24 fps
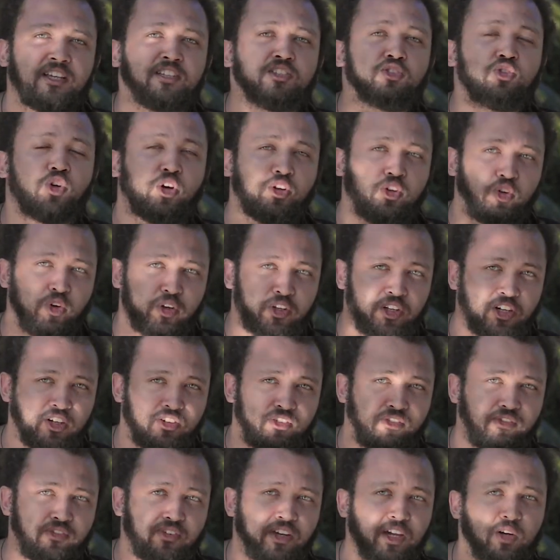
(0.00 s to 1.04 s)
does not know
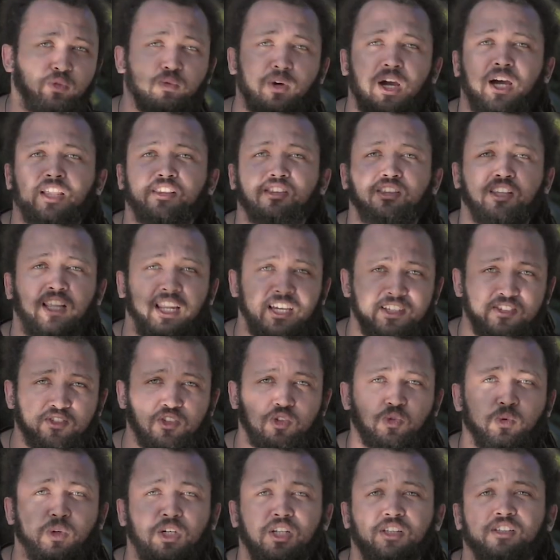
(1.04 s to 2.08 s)
enough, and the rest
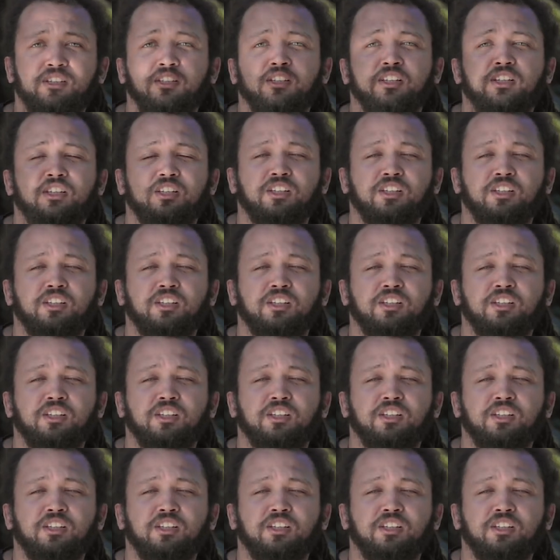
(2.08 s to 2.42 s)
of the world